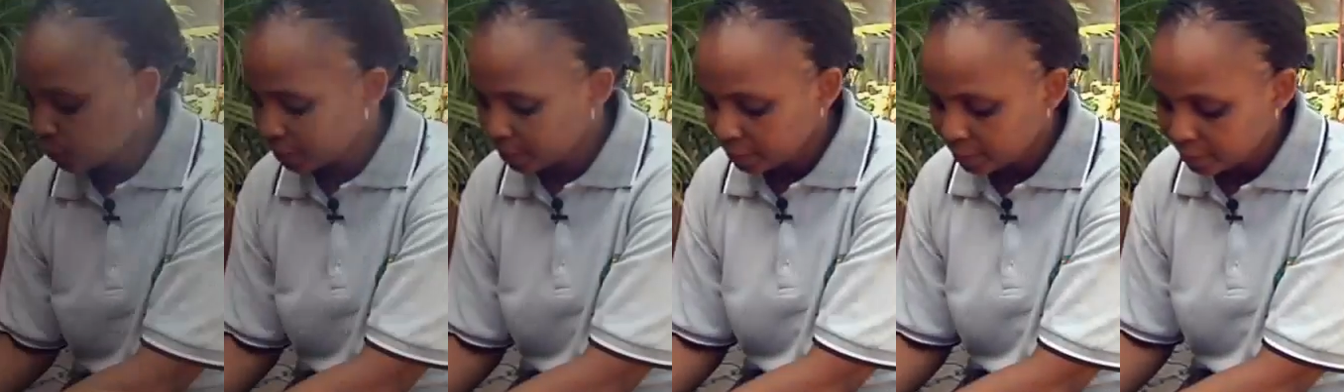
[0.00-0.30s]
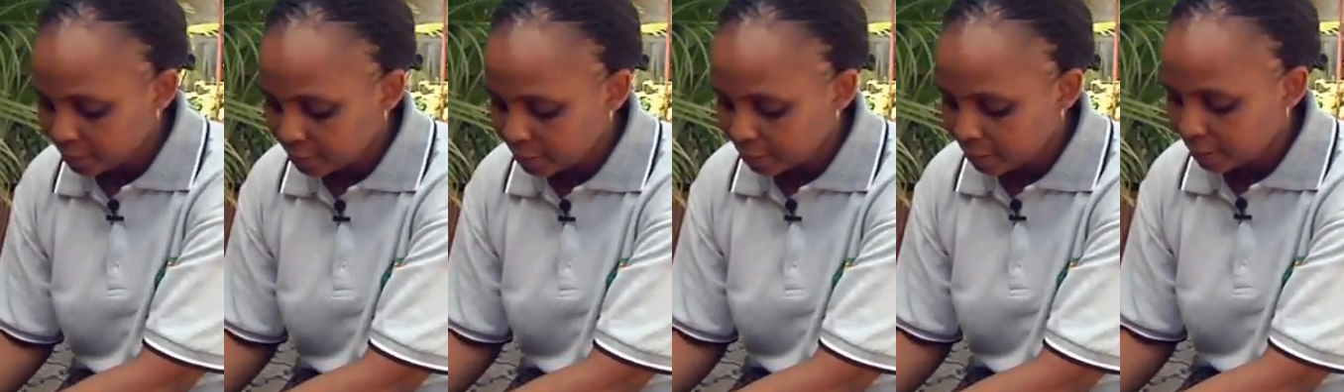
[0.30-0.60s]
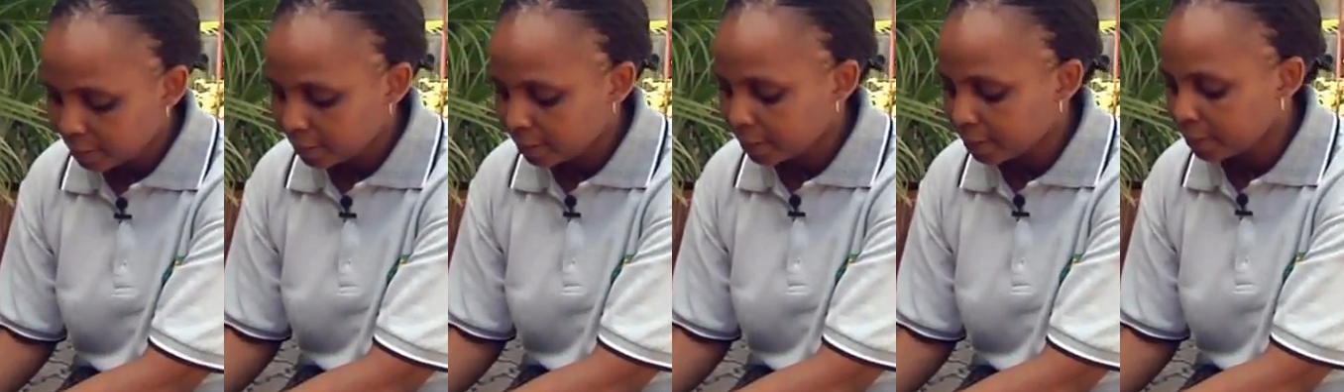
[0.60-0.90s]
one is
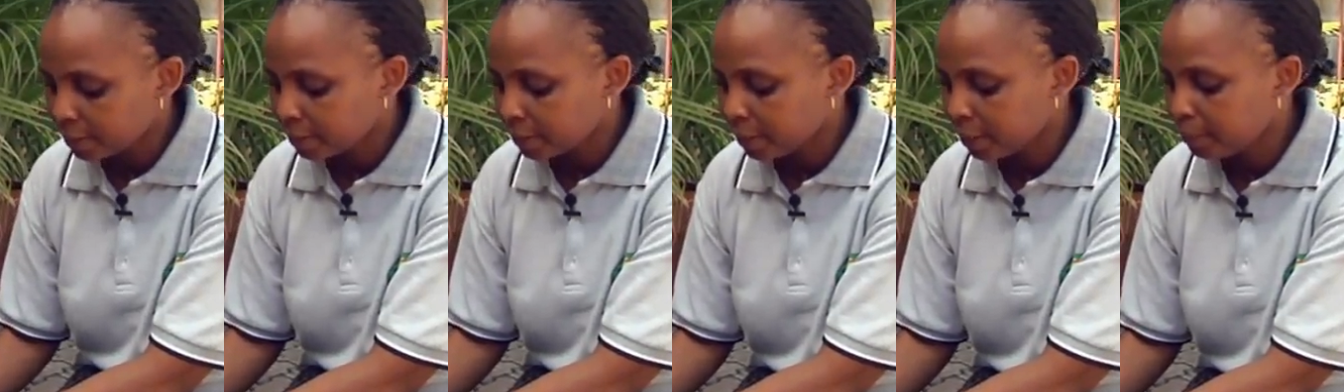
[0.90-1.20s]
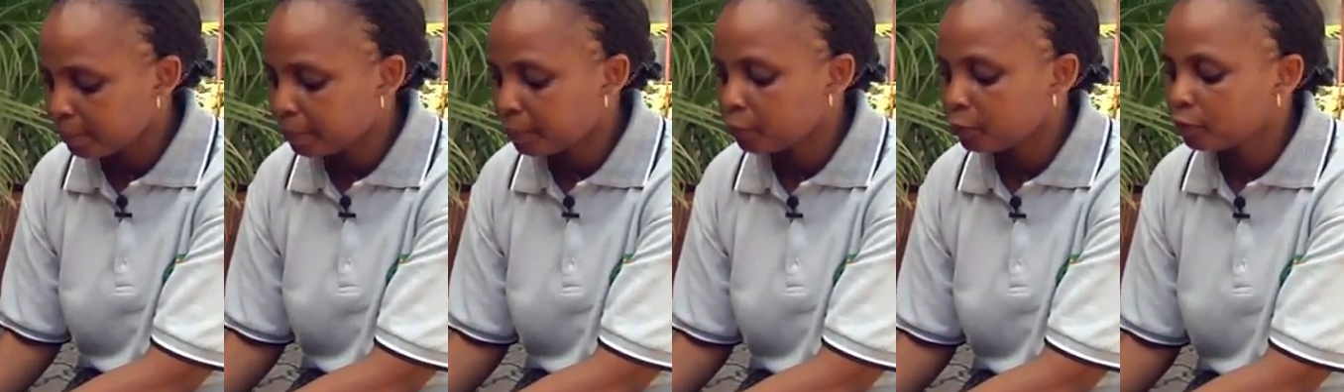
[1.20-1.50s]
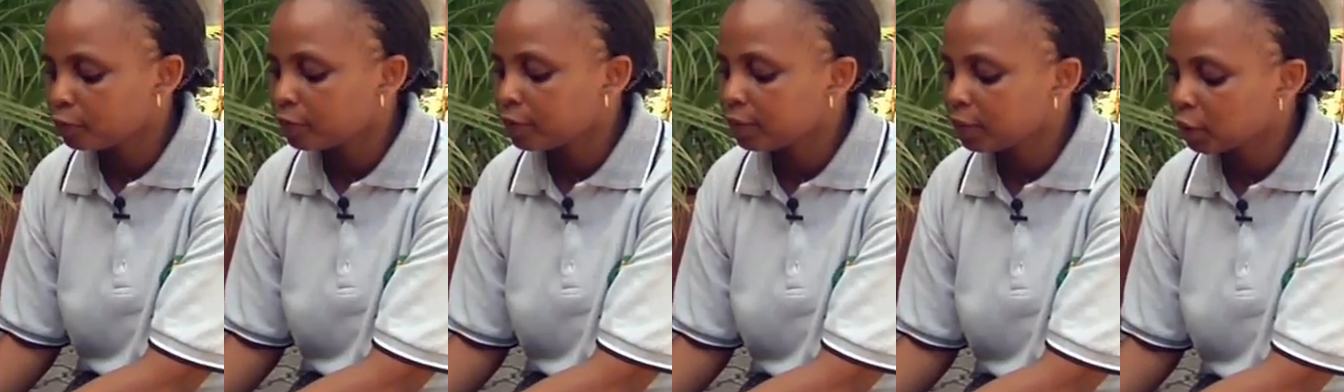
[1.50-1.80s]
the
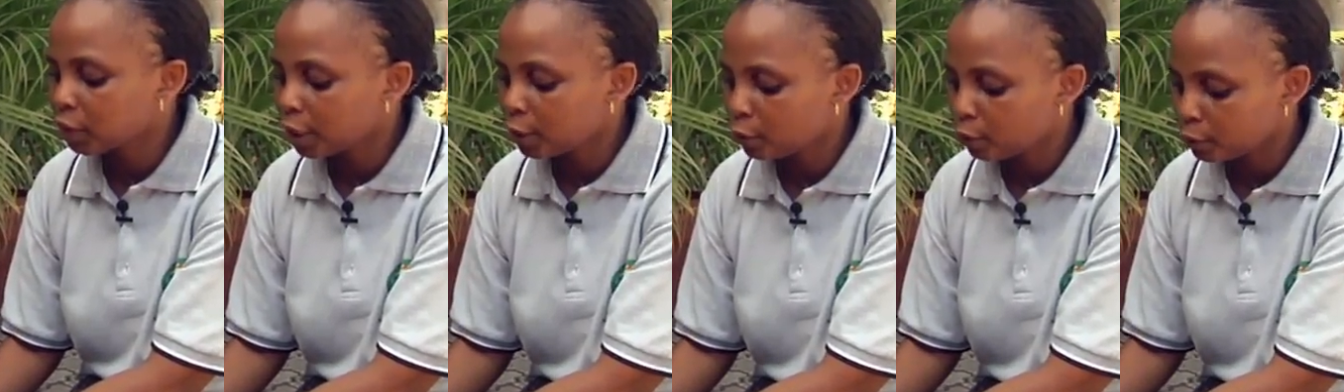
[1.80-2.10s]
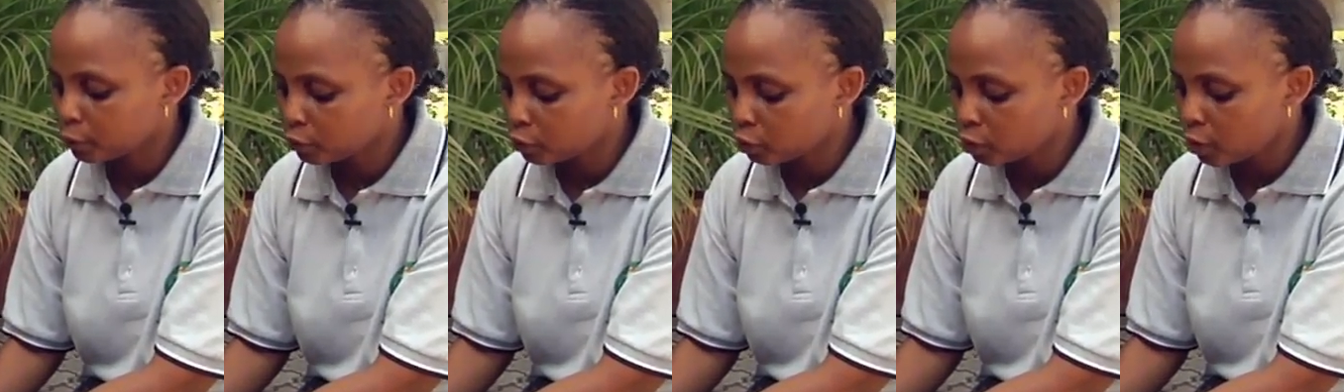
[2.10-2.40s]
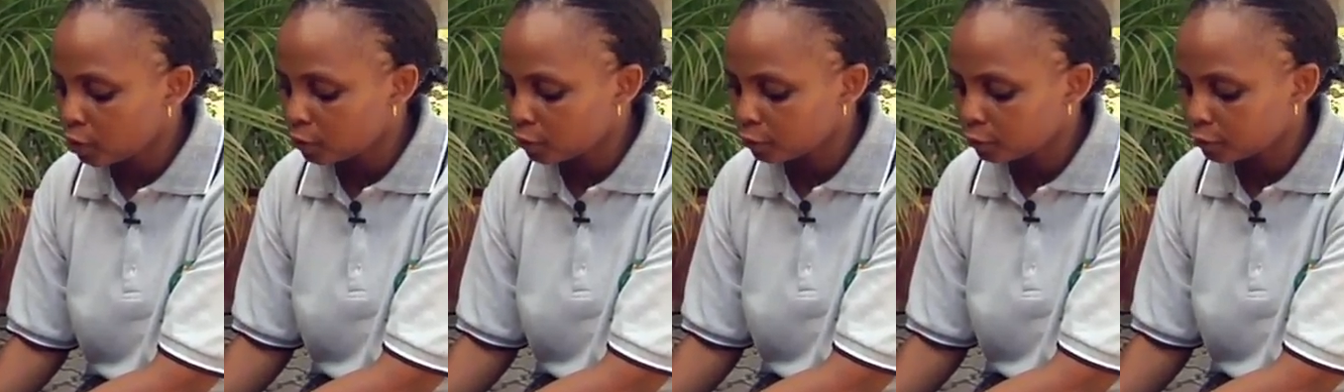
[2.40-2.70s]
improved charcoal
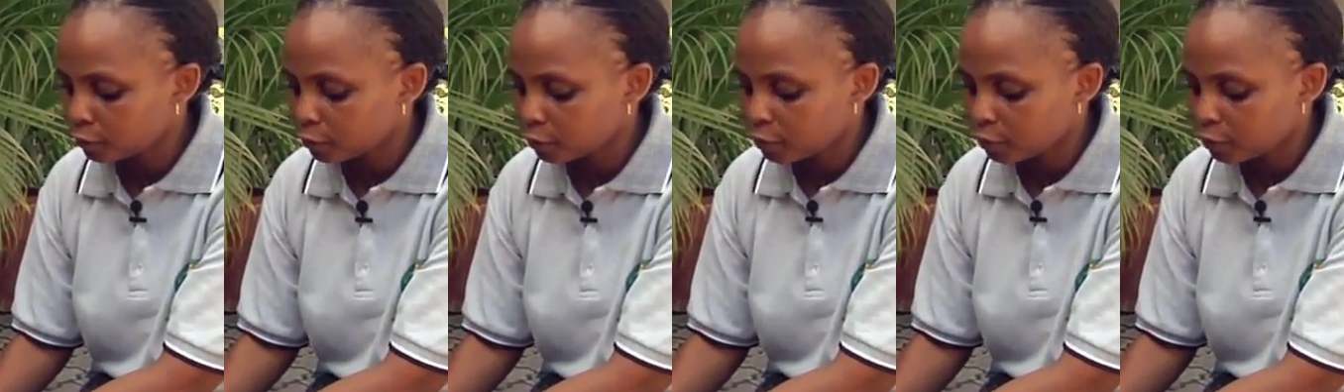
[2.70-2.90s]
stove.